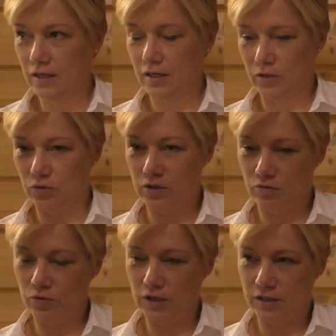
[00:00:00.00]
and
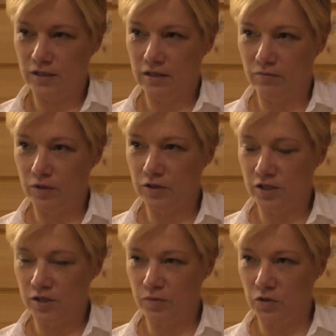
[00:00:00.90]
who doesn't have much
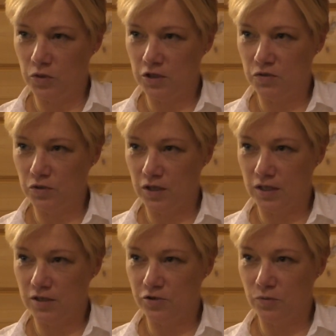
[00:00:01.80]
experience with
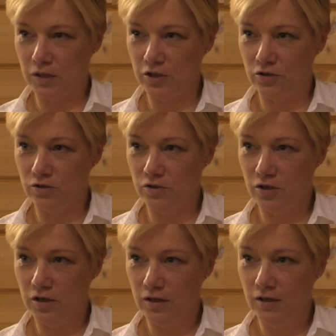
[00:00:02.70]
cancer patients.
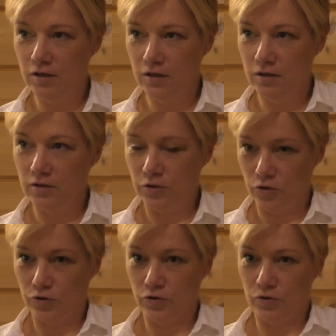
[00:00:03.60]
The
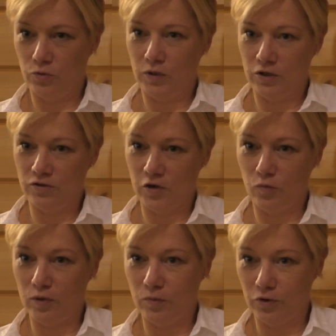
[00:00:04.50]
doctor because I
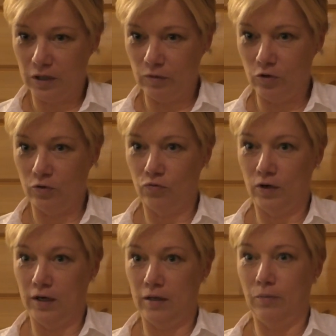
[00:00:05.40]
remember him,
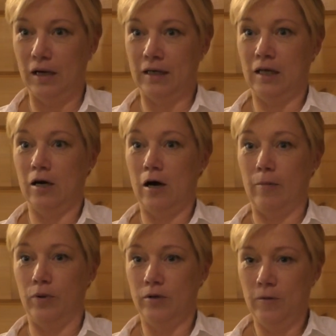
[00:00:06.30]
really backing
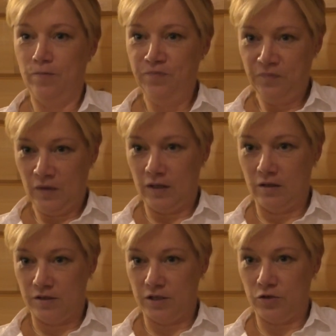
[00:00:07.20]
up in the
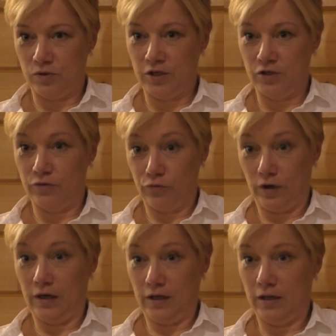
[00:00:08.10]
situation,
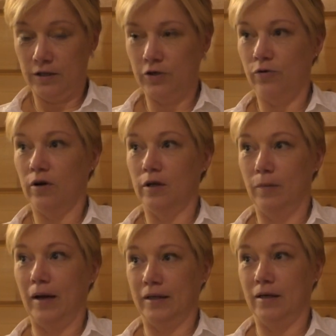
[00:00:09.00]
really literally
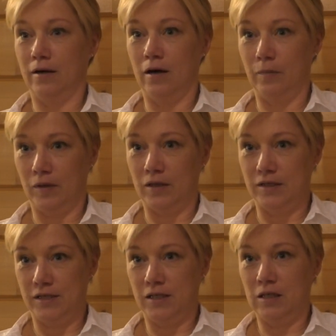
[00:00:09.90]
backing up, and I
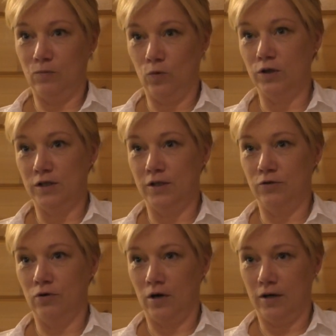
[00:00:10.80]
see him wanting to
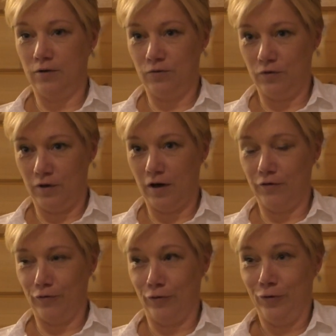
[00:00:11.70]
hide to the
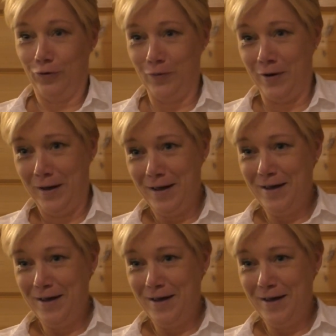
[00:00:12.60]
other room,